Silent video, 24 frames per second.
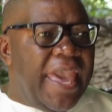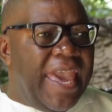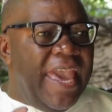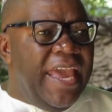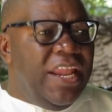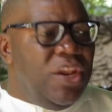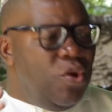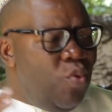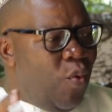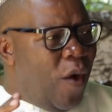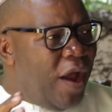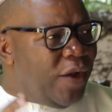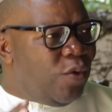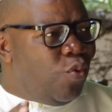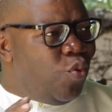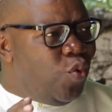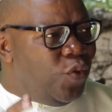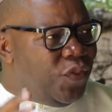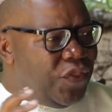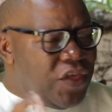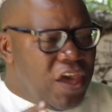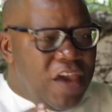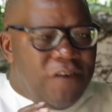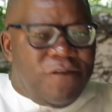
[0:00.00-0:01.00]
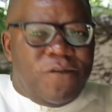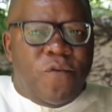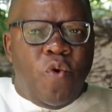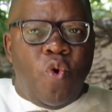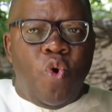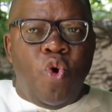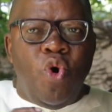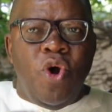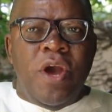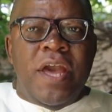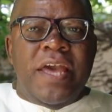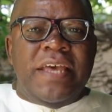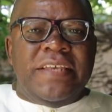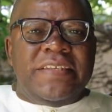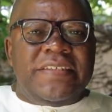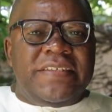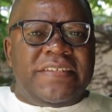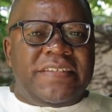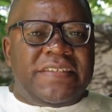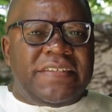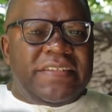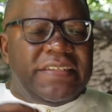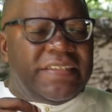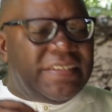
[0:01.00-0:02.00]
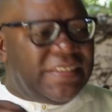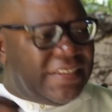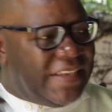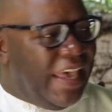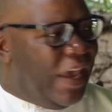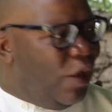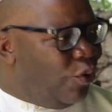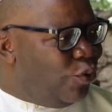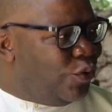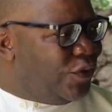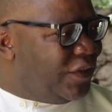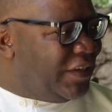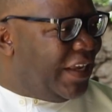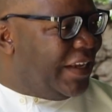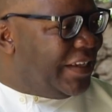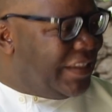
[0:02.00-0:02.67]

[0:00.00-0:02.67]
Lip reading: anyone who therefore sells